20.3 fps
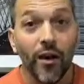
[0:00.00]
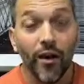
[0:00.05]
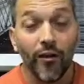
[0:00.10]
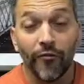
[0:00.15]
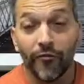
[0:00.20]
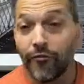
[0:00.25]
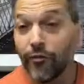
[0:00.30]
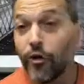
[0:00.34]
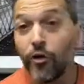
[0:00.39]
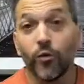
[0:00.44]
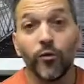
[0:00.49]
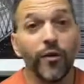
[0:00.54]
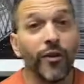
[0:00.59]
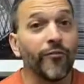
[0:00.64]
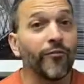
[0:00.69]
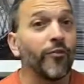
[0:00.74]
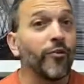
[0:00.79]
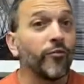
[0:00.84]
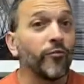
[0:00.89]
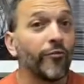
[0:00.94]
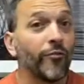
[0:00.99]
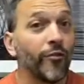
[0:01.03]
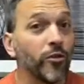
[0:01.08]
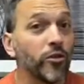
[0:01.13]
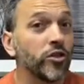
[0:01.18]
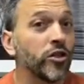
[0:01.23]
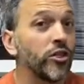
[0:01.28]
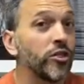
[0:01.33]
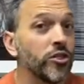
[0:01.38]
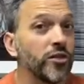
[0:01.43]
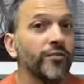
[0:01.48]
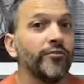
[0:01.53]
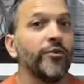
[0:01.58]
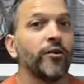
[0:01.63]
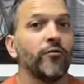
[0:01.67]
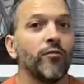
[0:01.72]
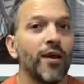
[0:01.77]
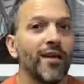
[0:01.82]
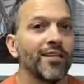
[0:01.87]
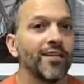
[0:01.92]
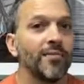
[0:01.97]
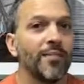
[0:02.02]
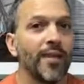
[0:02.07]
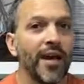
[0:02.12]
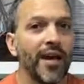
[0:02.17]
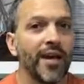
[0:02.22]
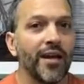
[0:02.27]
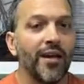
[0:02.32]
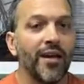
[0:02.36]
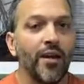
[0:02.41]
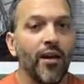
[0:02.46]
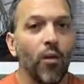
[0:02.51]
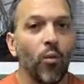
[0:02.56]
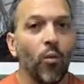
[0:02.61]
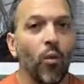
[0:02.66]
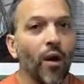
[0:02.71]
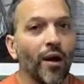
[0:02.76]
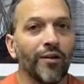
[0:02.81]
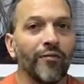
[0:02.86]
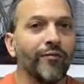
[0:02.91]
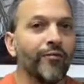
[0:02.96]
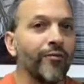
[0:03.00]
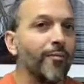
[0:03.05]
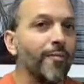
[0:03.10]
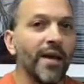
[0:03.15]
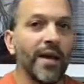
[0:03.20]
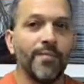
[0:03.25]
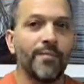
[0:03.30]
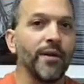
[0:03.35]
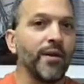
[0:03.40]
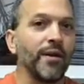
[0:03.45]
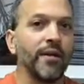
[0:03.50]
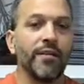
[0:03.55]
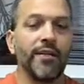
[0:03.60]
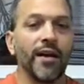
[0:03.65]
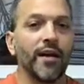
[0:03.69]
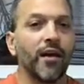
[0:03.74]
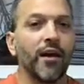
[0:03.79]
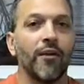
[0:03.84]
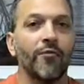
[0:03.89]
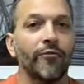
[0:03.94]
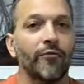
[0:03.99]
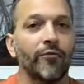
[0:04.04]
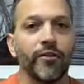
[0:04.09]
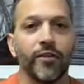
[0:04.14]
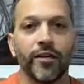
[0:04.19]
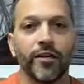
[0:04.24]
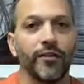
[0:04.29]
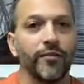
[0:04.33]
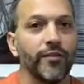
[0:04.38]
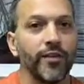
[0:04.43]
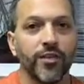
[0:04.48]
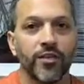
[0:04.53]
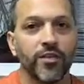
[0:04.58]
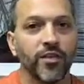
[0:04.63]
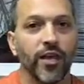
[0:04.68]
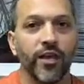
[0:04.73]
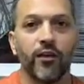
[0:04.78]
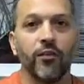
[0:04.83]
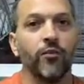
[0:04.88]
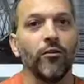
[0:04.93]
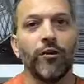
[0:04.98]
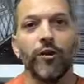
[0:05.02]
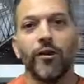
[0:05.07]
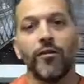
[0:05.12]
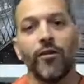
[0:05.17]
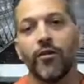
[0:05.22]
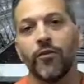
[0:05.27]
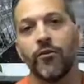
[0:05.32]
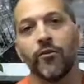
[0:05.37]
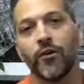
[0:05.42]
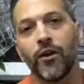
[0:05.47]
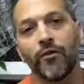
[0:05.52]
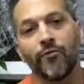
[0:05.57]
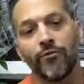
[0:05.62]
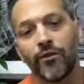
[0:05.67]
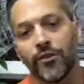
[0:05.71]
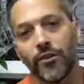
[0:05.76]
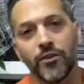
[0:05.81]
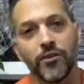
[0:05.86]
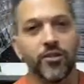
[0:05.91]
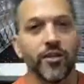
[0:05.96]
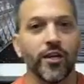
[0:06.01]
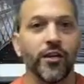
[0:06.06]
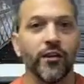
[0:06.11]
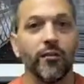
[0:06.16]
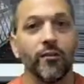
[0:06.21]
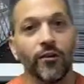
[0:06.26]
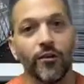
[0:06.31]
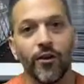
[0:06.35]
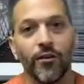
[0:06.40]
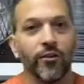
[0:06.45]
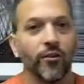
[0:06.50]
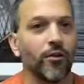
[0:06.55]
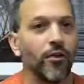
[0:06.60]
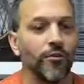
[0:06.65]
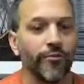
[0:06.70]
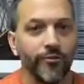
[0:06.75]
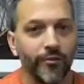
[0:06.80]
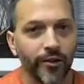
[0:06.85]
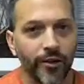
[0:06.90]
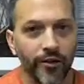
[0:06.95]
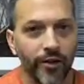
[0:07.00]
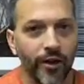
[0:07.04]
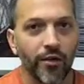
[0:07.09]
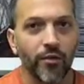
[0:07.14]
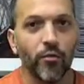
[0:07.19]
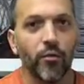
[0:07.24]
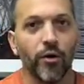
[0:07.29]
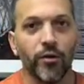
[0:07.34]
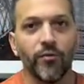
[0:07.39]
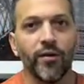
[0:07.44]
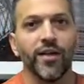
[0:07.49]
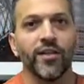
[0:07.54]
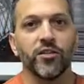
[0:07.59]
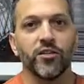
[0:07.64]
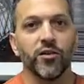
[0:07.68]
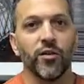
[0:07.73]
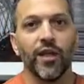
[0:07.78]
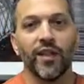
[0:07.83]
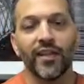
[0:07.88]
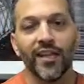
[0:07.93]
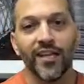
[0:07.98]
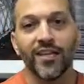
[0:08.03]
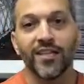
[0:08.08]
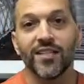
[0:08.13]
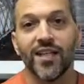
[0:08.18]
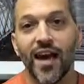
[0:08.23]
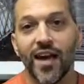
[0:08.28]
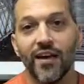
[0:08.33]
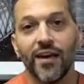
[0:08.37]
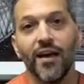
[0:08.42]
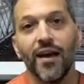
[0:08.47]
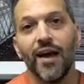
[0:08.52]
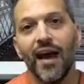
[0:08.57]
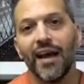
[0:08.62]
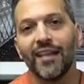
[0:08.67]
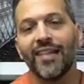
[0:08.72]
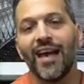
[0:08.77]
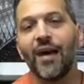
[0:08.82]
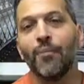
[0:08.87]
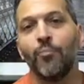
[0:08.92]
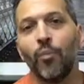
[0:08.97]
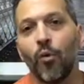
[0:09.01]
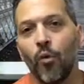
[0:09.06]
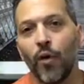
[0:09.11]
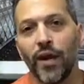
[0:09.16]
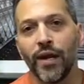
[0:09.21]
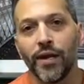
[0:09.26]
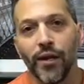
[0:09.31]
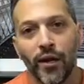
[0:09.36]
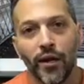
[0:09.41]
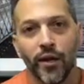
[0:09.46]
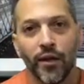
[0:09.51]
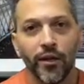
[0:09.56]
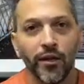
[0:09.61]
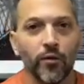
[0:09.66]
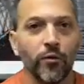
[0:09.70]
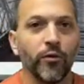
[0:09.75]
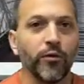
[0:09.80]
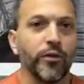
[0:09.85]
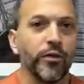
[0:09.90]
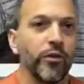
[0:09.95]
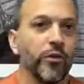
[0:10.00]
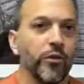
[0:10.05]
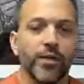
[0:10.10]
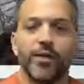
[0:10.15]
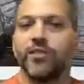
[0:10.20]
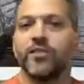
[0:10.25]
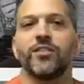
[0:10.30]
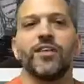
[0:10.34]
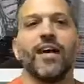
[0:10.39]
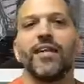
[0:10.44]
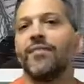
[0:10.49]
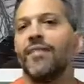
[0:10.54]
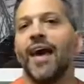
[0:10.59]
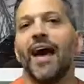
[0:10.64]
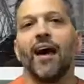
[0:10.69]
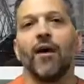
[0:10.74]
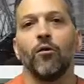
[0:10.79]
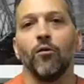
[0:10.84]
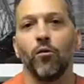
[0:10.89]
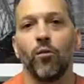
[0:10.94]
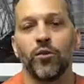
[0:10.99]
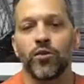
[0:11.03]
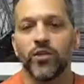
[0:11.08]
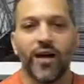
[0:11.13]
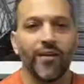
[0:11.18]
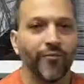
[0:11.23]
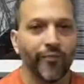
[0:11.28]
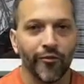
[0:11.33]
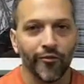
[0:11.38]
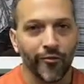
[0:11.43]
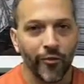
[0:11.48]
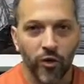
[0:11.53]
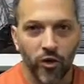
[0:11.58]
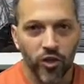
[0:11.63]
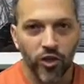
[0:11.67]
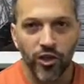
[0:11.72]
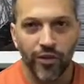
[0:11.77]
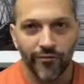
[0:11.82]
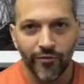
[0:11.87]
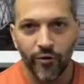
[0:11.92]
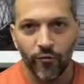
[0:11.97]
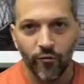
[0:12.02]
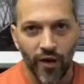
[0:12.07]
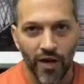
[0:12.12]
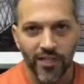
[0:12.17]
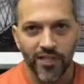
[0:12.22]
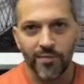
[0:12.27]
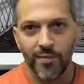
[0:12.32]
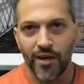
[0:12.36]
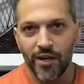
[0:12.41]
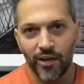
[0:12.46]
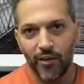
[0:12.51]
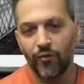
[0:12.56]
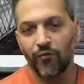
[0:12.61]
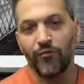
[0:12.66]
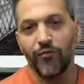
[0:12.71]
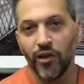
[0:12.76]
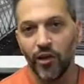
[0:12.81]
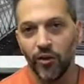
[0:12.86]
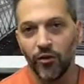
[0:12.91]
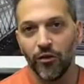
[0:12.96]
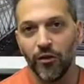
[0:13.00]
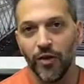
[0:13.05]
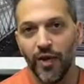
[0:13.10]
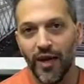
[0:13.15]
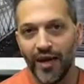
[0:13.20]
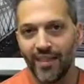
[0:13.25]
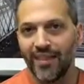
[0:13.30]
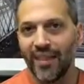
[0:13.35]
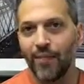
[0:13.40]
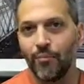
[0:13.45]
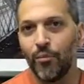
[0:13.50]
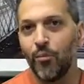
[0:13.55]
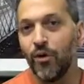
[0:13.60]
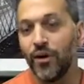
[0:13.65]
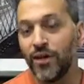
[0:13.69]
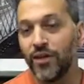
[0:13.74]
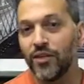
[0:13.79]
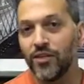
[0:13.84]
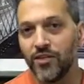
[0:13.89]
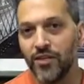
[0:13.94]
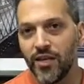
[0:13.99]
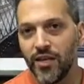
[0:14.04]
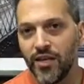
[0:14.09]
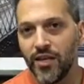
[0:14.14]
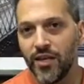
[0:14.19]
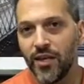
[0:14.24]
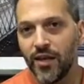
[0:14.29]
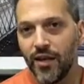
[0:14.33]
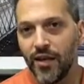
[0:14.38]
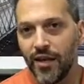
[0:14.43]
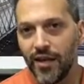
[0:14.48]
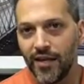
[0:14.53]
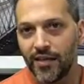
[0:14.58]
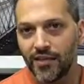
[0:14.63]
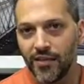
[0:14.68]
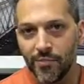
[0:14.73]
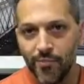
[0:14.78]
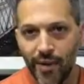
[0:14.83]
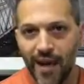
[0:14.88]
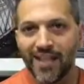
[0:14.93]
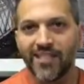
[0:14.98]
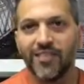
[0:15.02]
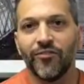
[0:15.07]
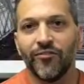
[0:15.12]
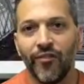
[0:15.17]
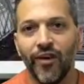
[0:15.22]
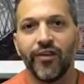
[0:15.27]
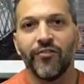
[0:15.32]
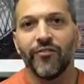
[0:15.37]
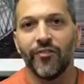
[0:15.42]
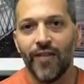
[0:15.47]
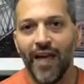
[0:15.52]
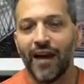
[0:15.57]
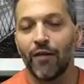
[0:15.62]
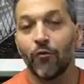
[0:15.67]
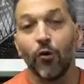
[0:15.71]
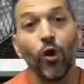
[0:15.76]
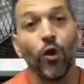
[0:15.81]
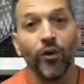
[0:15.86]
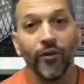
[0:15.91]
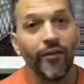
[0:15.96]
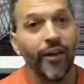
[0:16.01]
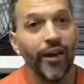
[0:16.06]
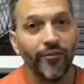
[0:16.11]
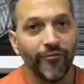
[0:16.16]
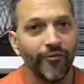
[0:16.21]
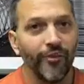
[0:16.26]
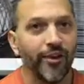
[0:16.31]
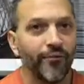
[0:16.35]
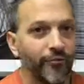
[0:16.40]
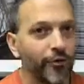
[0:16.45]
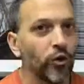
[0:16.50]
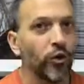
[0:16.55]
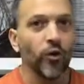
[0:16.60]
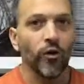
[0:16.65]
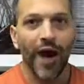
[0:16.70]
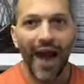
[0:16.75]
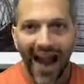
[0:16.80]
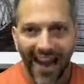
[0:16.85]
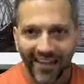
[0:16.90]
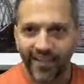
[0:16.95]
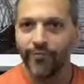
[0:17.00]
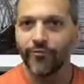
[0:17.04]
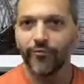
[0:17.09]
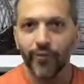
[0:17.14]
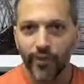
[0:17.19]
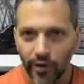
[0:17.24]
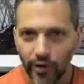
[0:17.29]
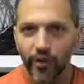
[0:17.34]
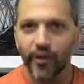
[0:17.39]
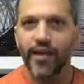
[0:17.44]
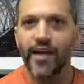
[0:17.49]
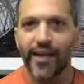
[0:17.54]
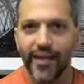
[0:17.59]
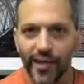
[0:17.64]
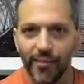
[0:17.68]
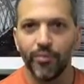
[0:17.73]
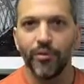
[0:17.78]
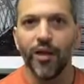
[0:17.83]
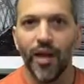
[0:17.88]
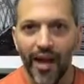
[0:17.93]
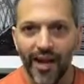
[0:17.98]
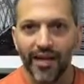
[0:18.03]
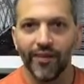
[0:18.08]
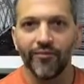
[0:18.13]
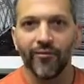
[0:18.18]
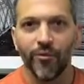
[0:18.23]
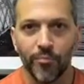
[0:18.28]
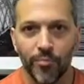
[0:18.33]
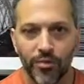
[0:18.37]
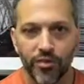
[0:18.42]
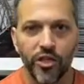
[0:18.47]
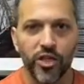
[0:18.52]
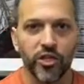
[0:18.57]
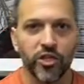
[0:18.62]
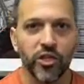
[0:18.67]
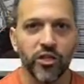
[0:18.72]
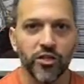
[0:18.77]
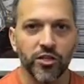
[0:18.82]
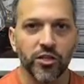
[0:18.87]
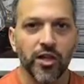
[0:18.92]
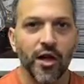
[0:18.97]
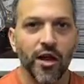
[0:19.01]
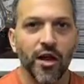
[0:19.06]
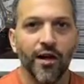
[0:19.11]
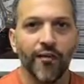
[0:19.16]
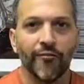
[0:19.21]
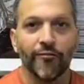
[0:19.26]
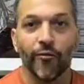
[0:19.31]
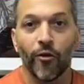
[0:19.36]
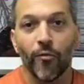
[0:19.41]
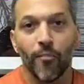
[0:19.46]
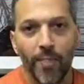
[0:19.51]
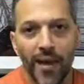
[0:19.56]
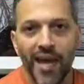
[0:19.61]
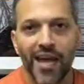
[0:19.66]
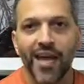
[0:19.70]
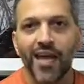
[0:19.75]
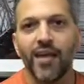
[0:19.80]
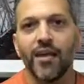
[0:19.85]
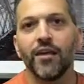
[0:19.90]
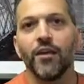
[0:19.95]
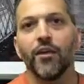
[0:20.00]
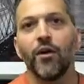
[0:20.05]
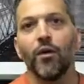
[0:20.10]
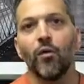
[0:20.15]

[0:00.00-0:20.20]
a few different versions of your resume, one for maybe that covering this skill and another covering this skill and another covering another one, right? So at least at that point you can send out whichever version of your resume you feel at that point is the best fit for that role if you're actively looking and applying for positions. For me,